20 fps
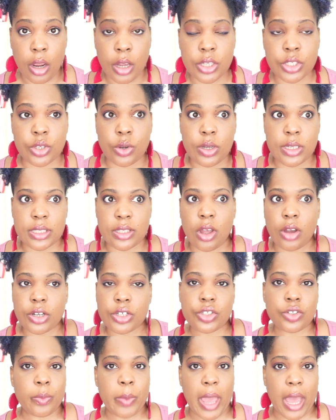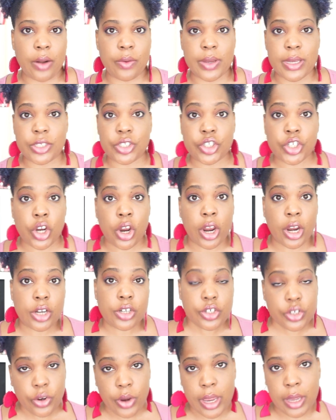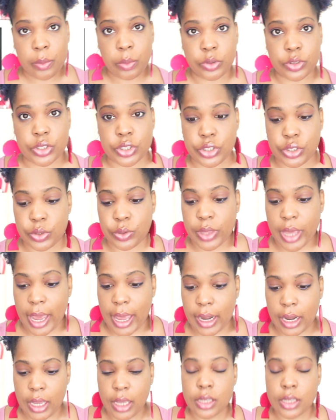So as long as your battery is charged, you're able to do that.